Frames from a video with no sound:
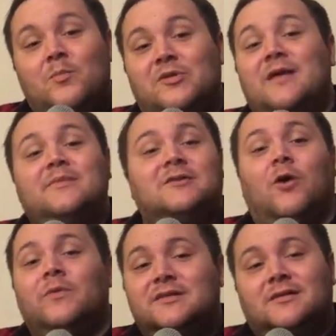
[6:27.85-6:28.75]
blame is
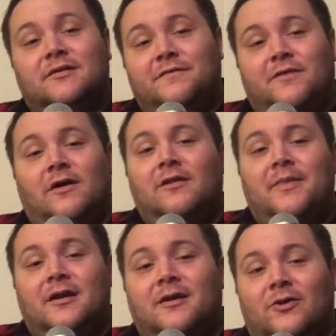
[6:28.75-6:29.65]
always going to fall
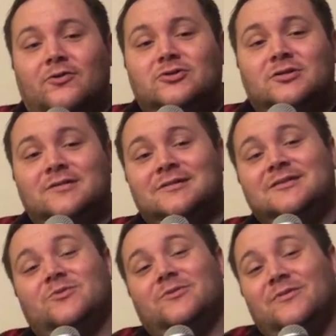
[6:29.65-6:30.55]
on the coach.
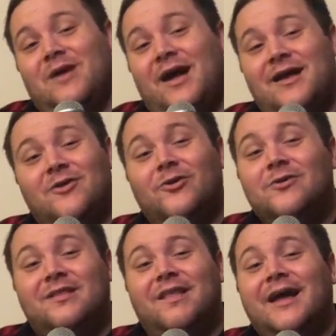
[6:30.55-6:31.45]
So I
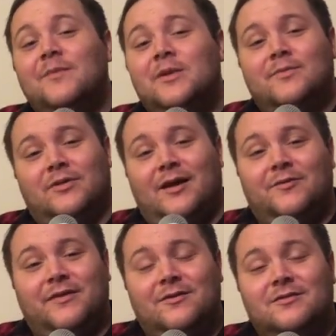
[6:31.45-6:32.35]
heard a lot of people
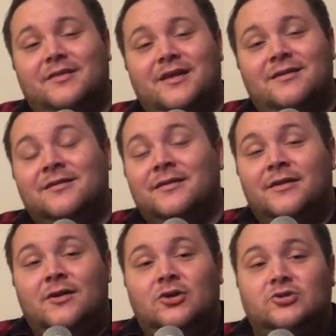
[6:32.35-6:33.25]
out there, like,
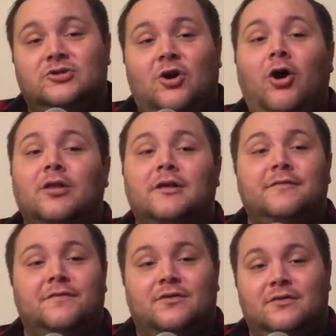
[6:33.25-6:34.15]
just calling
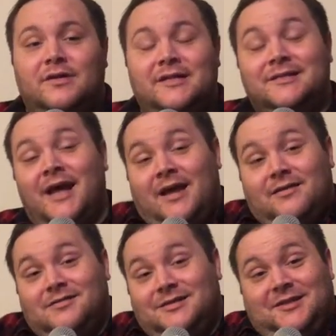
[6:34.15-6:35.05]
for his
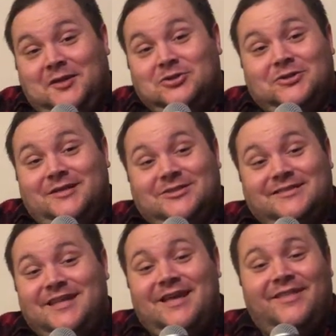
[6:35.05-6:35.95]
head, essentially,
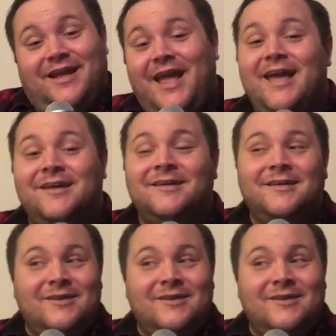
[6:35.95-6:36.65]
just saying, like, hey,